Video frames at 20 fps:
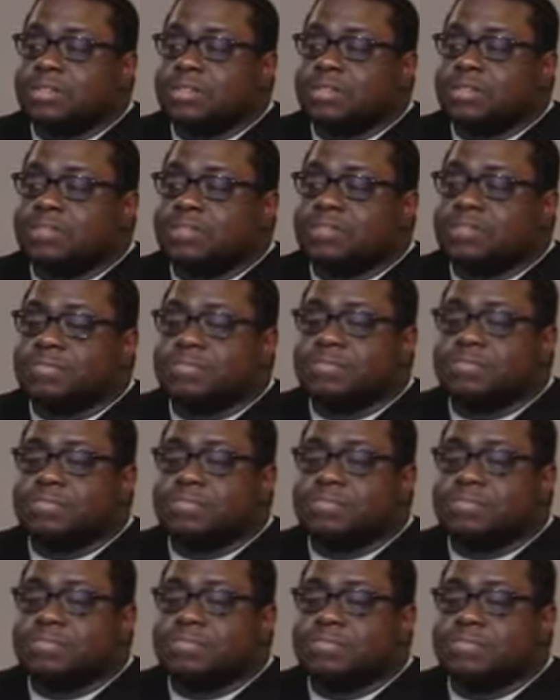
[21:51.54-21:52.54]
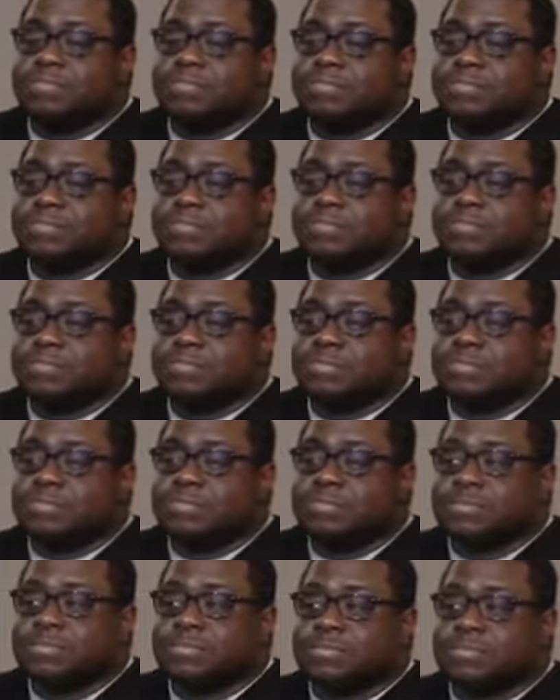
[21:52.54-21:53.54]

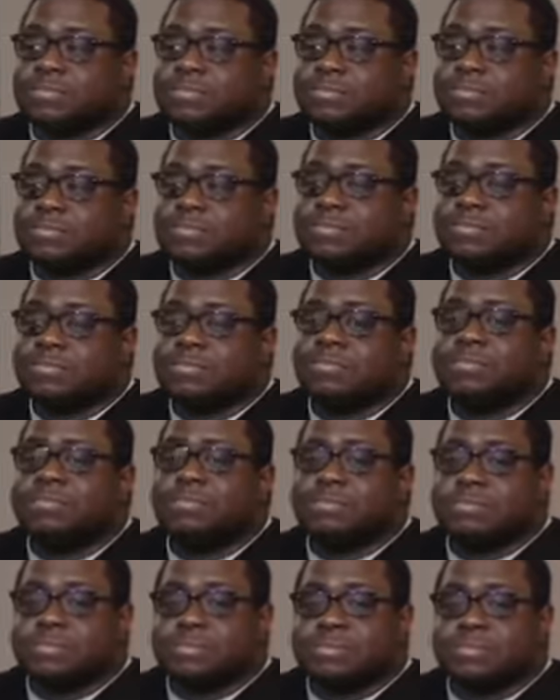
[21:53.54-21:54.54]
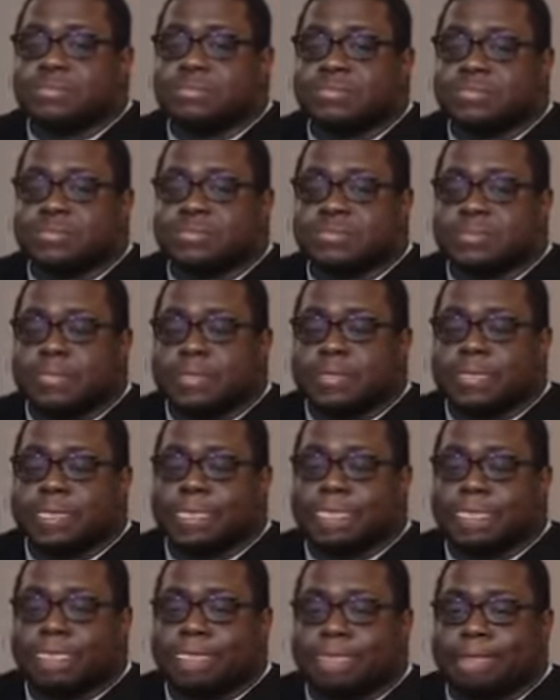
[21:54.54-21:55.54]

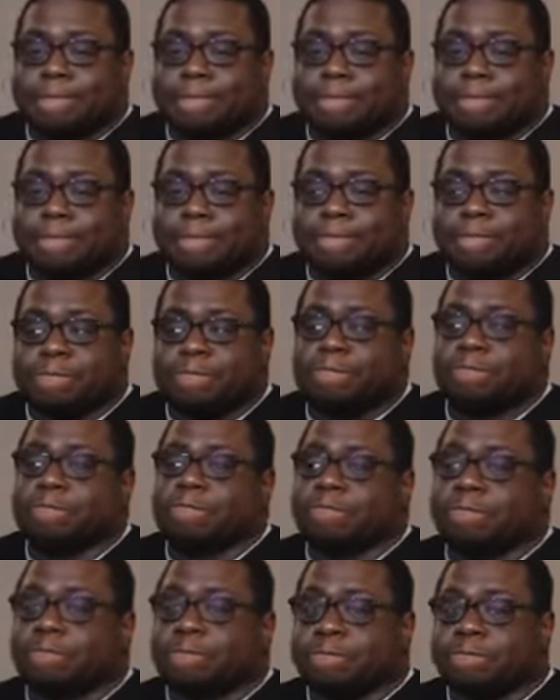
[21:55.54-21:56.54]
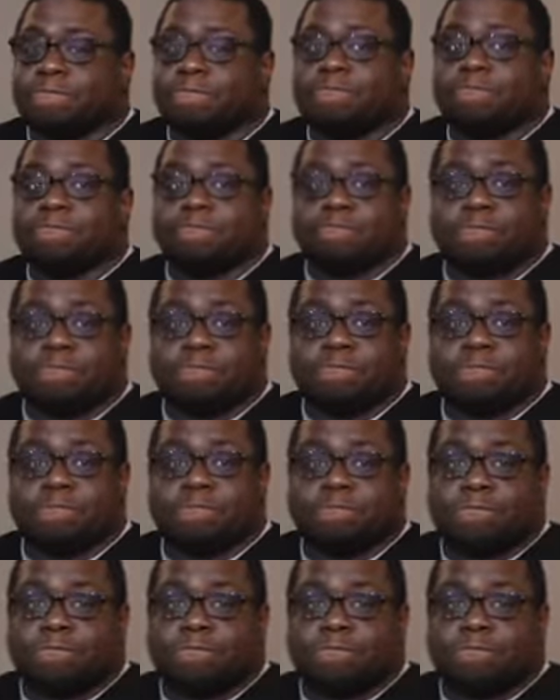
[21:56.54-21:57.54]

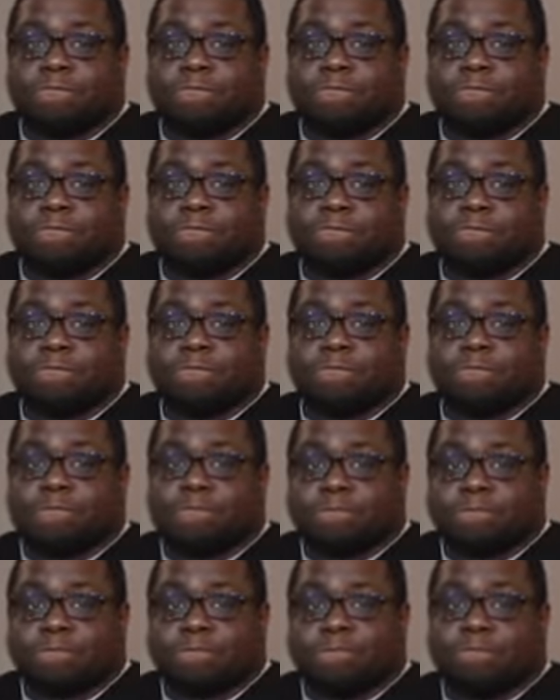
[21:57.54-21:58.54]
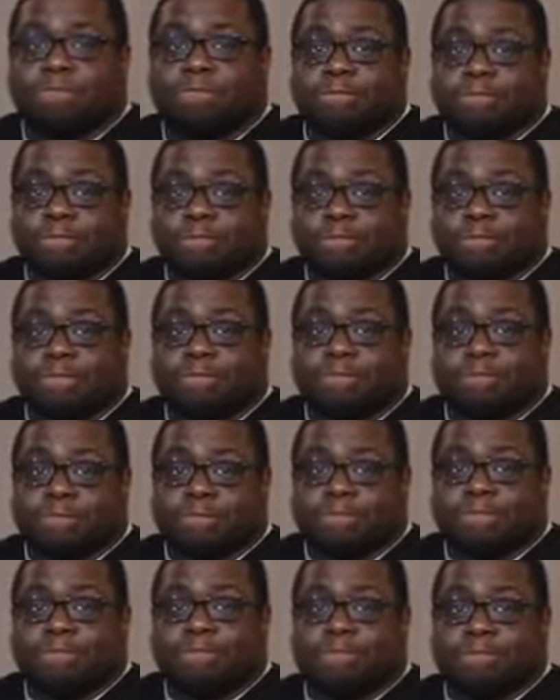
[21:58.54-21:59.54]
(not speaking)